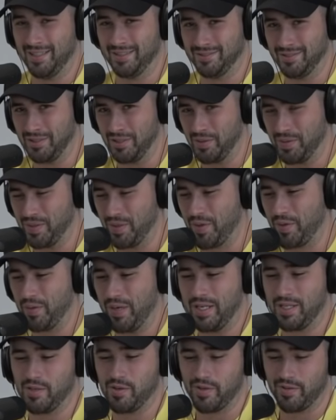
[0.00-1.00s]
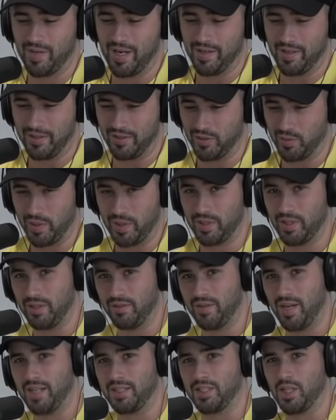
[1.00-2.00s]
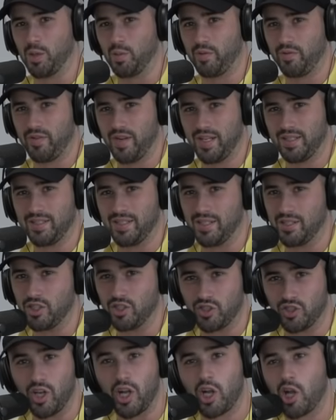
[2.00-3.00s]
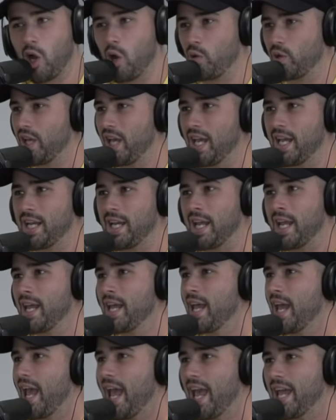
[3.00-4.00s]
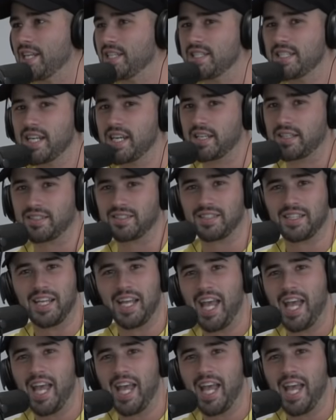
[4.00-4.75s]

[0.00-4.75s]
Dude, there was a thread going around on Twitter of Oktoberfest and just cocaine and dicks.